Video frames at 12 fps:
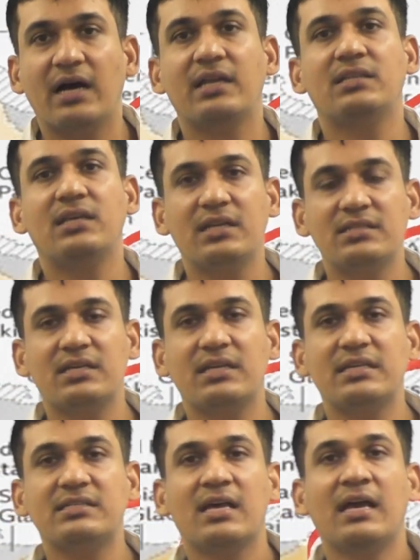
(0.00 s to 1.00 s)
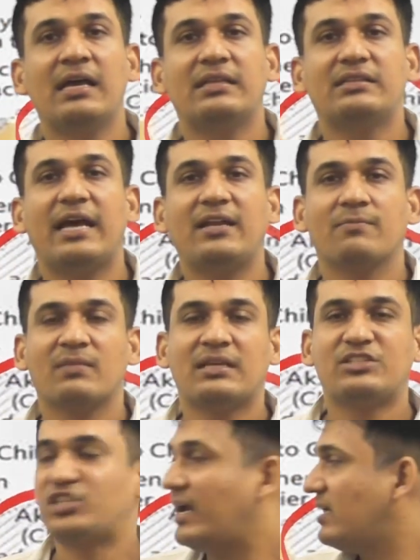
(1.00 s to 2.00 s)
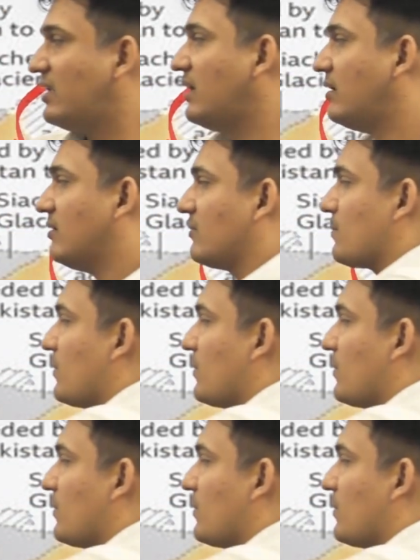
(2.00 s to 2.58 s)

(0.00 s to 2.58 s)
Another reason is that China,